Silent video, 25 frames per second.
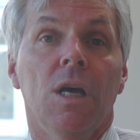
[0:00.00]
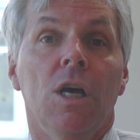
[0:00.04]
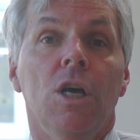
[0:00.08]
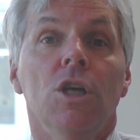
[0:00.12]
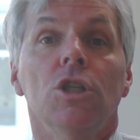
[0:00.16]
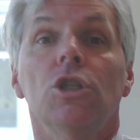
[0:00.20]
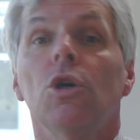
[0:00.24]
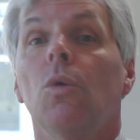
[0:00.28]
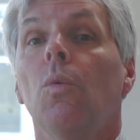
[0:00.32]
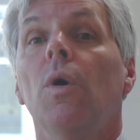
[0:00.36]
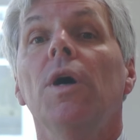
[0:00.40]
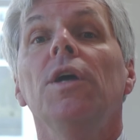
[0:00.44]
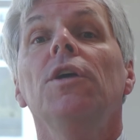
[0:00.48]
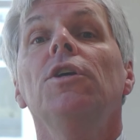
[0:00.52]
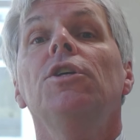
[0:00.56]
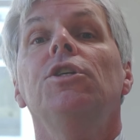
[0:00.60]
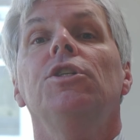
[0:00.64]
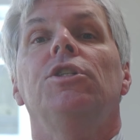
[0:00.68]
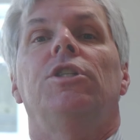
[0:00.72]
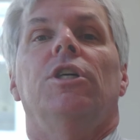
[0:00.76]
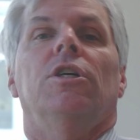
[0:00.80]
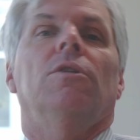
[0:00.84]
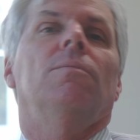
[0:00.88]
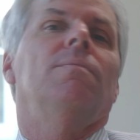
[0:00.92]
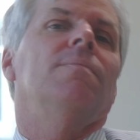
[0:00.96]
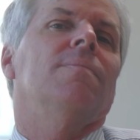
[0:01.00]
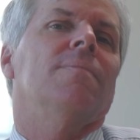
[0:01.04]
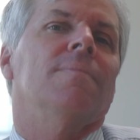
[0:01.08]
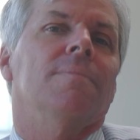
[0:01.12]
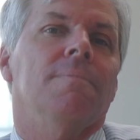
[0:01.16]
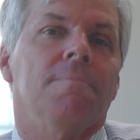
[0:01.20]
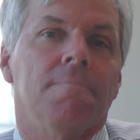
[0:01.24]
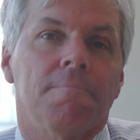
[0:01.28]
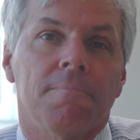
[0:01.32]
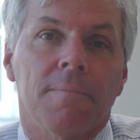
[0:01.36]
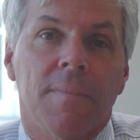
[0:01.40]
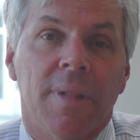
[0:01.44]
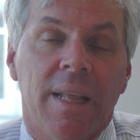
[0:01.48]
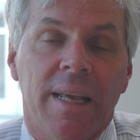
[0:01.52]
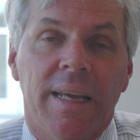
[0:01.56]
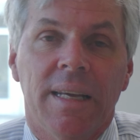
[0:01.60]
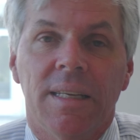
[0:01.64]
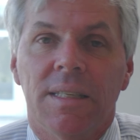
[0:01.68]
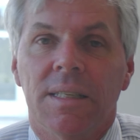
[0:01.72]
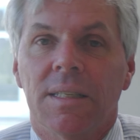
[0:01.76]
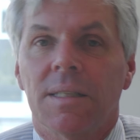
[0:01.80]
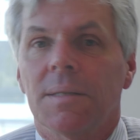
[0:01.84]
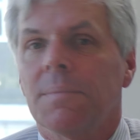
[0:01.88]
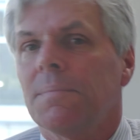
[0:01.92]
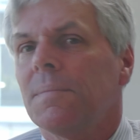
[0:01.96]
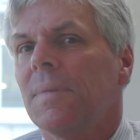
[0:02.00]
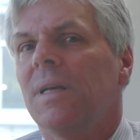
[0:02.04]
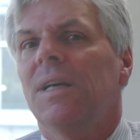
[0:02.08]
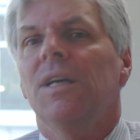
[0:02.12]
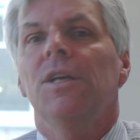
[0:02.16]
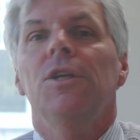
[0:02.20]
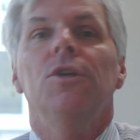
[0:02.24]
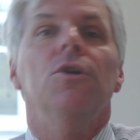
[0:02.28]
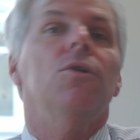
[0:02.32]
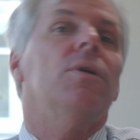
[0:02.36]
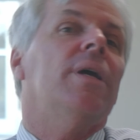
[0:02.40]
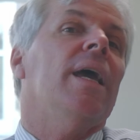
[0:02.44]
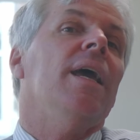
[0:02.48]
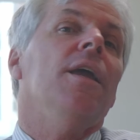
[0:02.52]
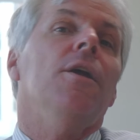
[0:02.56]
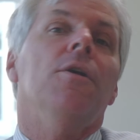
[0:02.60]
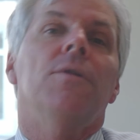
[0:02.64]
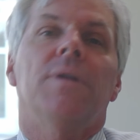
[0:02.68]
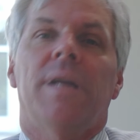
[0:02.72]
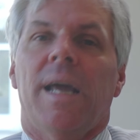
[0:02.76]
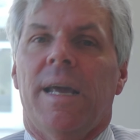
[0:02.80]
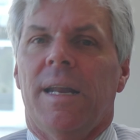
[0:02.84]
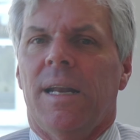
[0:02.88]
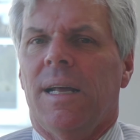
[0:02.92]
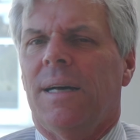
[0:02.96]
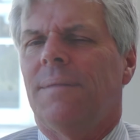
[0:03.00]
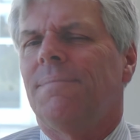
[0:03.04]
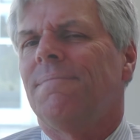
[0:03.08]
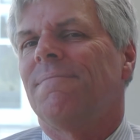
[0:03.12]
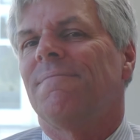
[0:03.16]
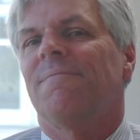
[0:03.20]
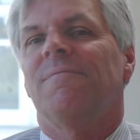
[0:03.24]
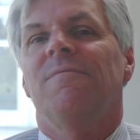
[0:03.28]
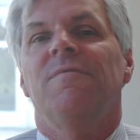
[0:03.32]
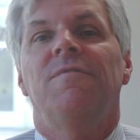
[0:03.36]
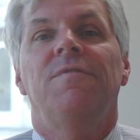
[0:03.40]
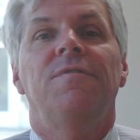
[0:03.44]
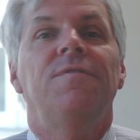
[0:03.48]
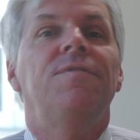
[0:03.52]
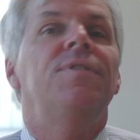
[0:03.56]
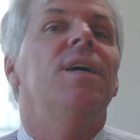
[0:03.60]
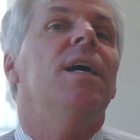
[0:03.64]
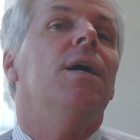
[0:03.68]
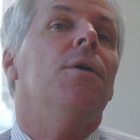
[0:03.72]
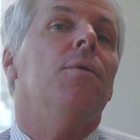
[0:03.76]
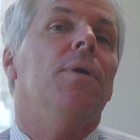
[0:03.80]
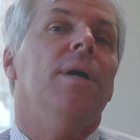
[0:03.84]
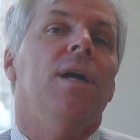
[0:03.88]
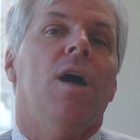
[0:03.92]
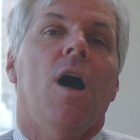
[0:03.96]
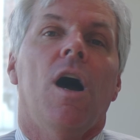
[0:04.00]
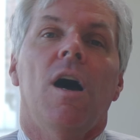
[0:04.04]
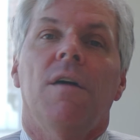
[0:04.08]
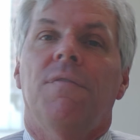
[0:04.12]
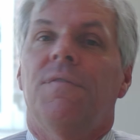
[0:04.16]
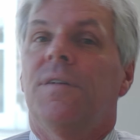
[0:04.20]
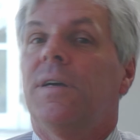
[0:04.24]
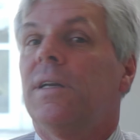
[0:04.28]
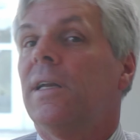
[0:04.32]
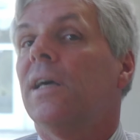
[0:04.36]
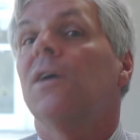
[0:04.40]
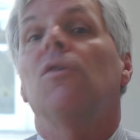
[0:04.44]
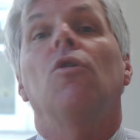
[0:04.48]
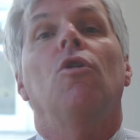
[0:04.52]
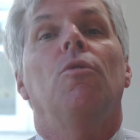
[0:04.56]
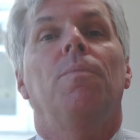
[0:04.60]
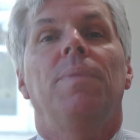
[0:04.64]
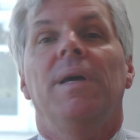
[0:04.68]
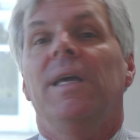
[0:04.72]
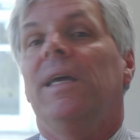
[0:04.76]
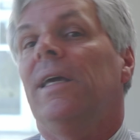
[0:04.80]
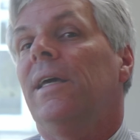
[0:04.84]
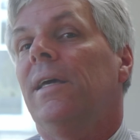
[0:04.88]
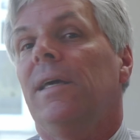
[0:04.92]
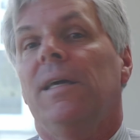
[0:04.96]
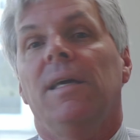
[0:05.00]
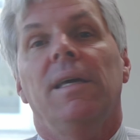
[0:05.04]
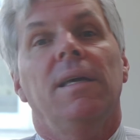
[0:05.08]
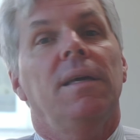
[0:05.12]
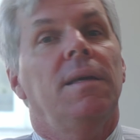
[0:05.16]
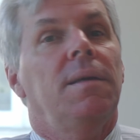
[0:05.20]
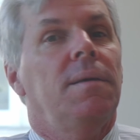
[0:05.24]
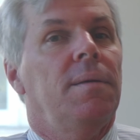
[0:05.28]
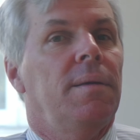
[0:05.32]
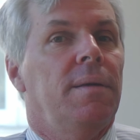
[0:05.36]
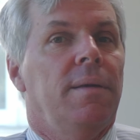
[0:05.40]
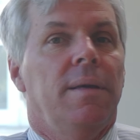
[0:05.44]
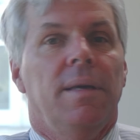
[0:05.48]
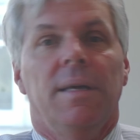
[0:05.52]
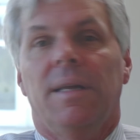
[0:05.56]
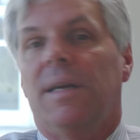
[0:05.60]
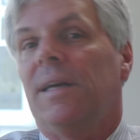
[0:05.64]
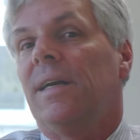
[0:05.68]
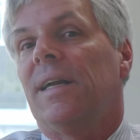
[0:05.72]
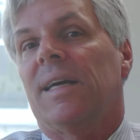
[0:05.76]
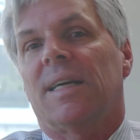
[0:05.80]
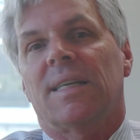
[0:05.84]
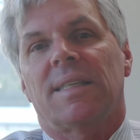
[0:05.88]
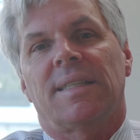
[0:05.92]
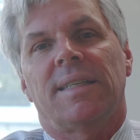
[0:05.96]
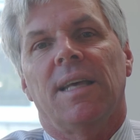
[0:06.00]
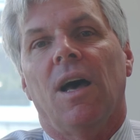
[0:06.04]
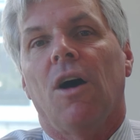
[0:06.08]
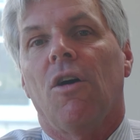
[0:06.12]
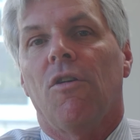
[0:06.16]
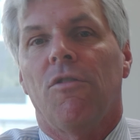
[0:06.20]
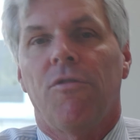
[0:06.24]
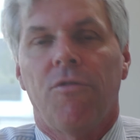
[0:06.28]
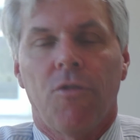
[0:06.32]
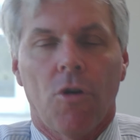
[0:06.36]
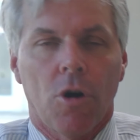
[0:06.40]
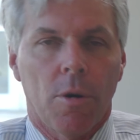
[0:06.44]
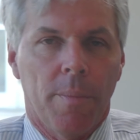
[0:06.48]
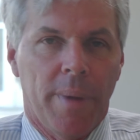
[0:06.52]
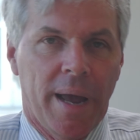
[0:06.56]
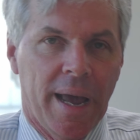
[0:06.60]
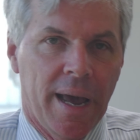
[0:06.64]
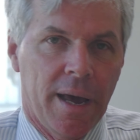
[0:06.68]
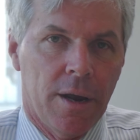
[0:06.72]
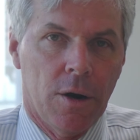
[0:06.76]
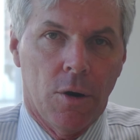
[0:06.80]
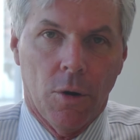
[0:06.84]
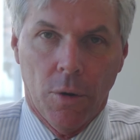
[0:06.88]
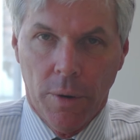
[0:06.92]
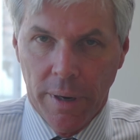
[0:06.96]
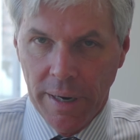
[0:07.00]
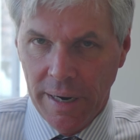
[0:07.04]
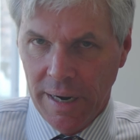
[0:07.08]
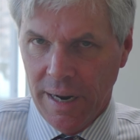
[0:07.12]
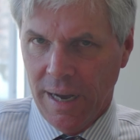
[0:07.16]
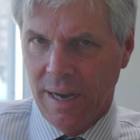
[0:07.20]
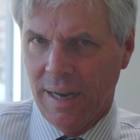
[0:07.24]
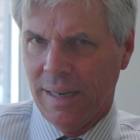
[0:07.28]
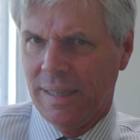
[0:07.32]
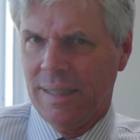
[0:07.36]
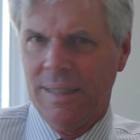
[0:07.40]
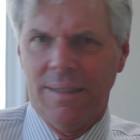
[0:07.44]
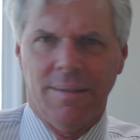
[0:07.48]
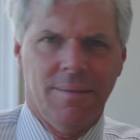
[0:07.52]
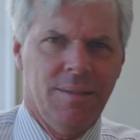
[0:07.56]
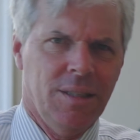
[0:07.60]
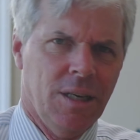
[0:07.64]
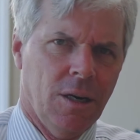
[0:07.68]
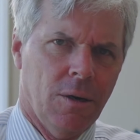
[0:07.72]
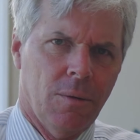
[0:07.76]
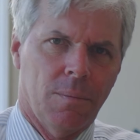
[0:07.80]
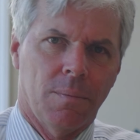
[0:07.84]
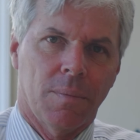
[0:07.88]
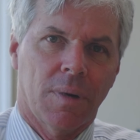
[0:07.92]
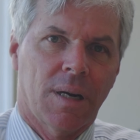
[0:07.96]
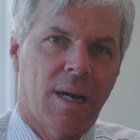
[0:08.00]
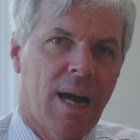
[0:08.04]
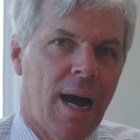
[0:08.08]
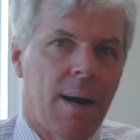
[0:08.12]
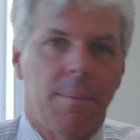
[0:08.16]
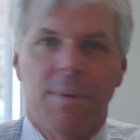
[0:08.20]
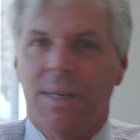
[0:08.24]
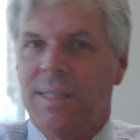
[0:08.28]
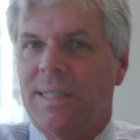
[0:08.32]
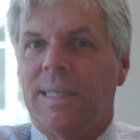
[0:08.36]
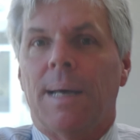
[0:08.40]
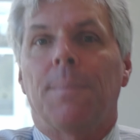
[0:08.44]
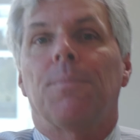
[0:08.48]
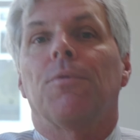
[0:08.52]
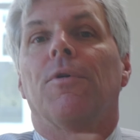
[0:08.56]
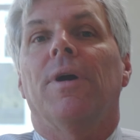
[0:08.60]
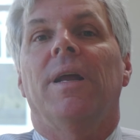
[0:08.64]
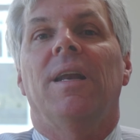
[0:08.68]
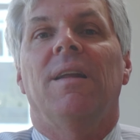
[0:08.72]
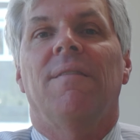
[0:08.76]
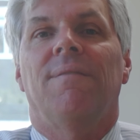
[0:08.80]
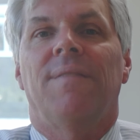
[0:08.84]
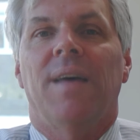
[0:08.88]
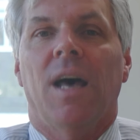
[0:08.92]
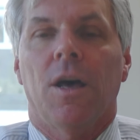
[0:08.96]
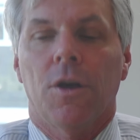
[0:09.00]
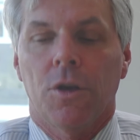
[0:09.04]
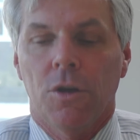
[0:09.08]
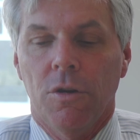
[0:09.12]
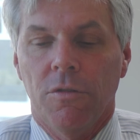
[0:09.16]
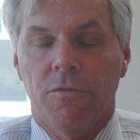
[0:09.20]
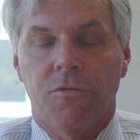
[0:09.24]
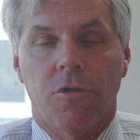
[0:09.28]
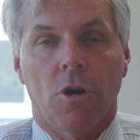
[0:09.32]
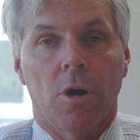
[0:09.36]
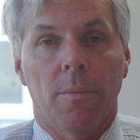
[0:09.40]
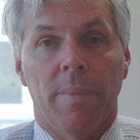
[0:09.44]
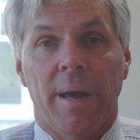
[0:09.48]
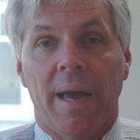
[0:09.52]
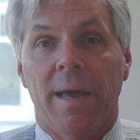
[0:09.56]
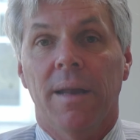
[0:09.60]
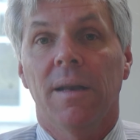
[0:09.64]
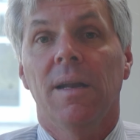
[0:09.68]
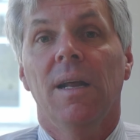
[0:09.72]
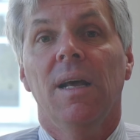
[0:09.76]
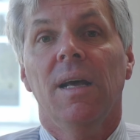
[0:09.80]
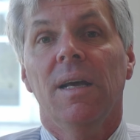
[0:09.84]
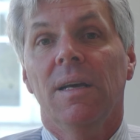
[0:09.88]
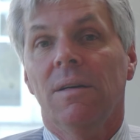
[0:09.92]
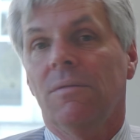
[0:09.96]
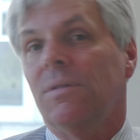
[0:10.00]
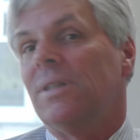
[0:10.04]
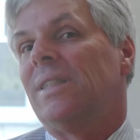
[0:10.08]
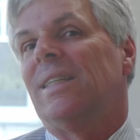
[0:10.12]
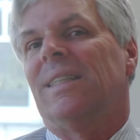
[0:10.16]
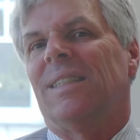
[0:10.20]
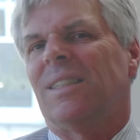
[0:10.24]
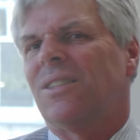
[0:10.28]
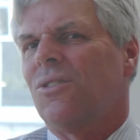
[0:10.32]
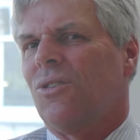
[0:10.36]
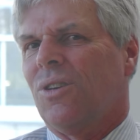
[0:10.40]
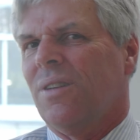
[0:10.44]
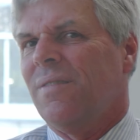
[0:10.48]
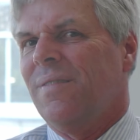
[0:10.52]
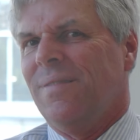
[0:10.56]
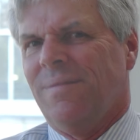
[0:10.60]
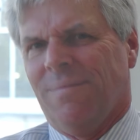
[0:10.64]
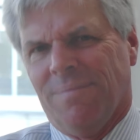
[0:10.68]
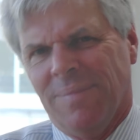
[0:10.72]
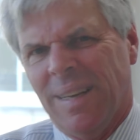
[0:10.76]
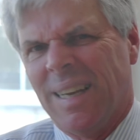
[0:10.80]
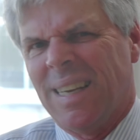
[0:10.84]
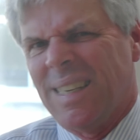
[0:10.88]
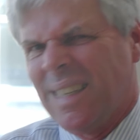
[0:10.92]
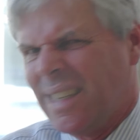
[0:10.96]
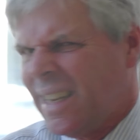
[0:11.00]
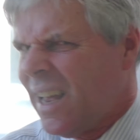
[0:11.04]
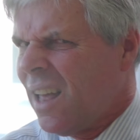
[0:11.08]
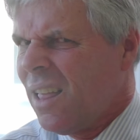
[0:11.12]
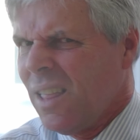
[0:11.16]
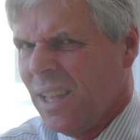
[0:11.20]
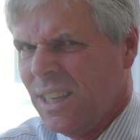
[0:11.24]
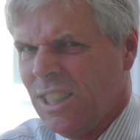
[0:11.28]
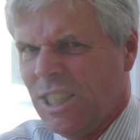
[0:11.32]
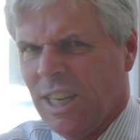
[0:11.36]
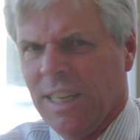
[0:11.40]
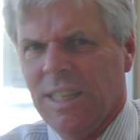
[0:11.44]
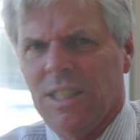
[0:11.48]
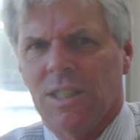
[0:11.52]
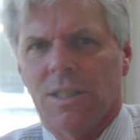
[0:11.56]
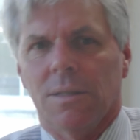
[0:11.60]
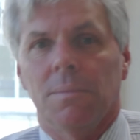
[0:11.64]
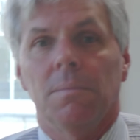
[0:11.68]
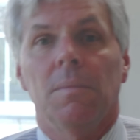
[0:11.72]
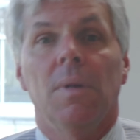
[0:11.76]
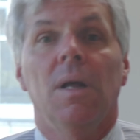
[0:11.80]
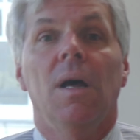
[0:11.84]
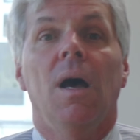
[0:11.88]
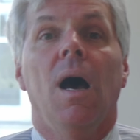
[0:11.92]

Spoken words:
So what you should do is you'll get your data. Very often it will be in an Excel format or in a comma separated value format, which is sort of Excel adjacent.